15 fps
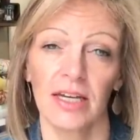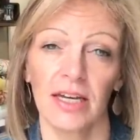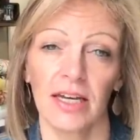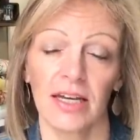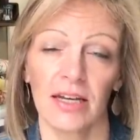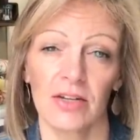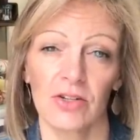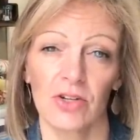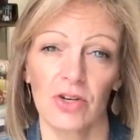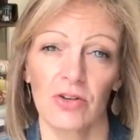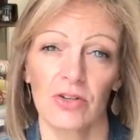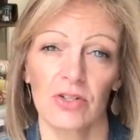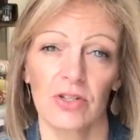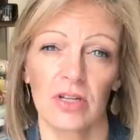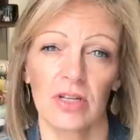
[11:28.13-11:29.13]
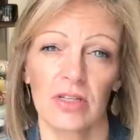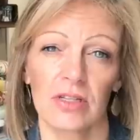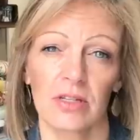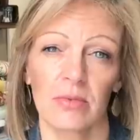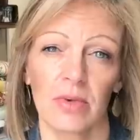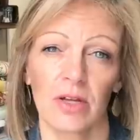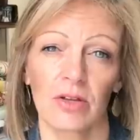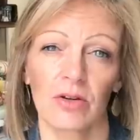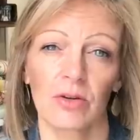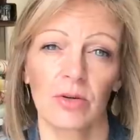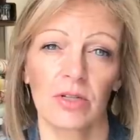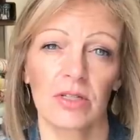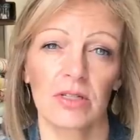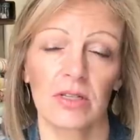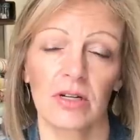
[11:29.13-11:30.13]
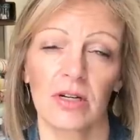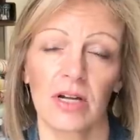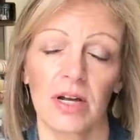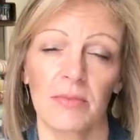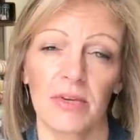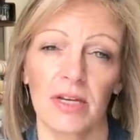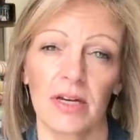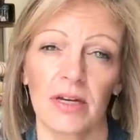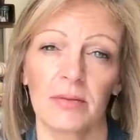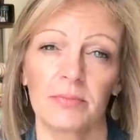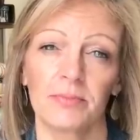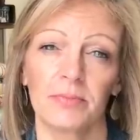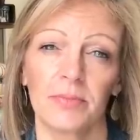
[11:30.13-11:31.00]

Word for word: And I'll show you in some other quilts that are coming up